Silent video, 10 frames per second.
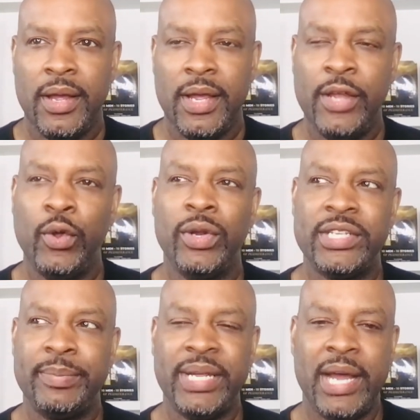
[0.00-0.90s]
In order
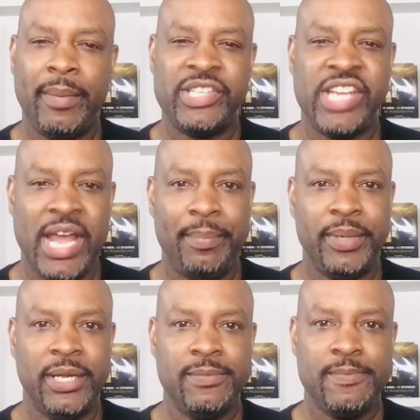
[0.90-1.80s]
to become a
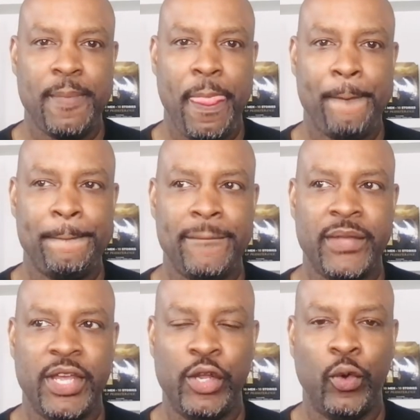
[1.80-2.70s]
champion,
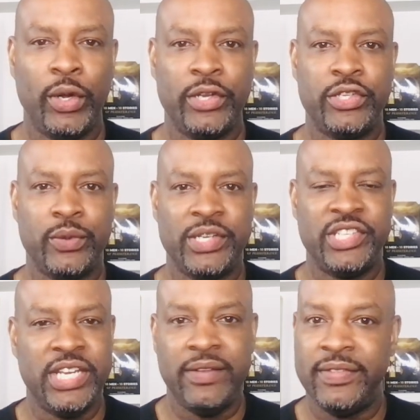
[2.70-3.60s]
in order to
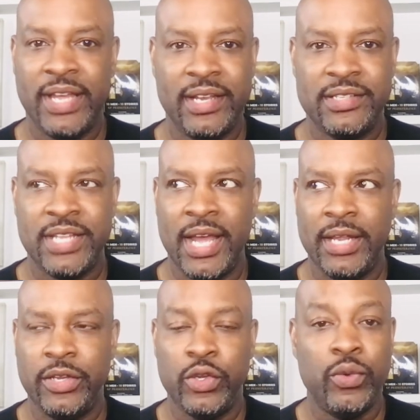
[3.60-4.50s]
achieve things
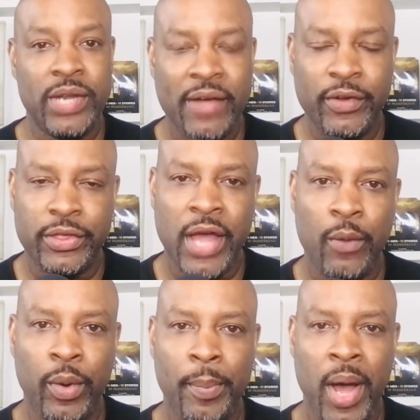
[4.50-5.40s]
that you never thought
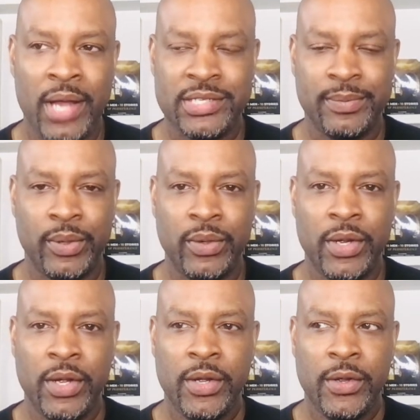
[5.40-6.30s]
were possible,
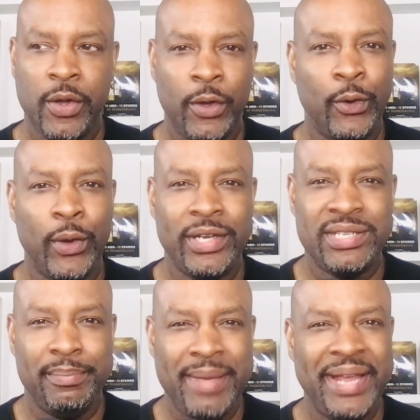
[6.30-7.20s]
in order to
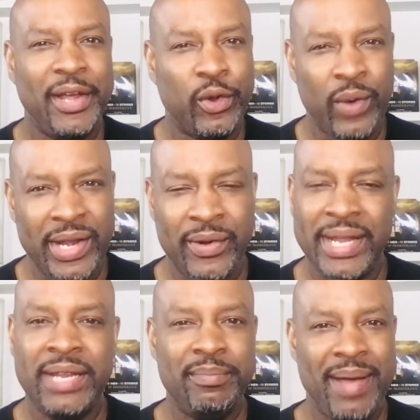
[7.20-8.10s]
make a greater
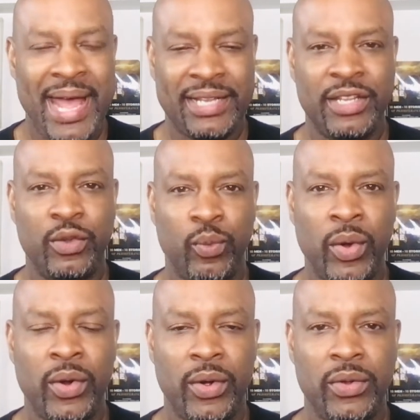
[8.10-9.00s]
impact in the
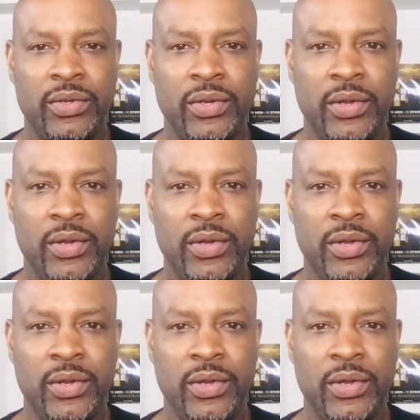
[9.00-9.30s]
world,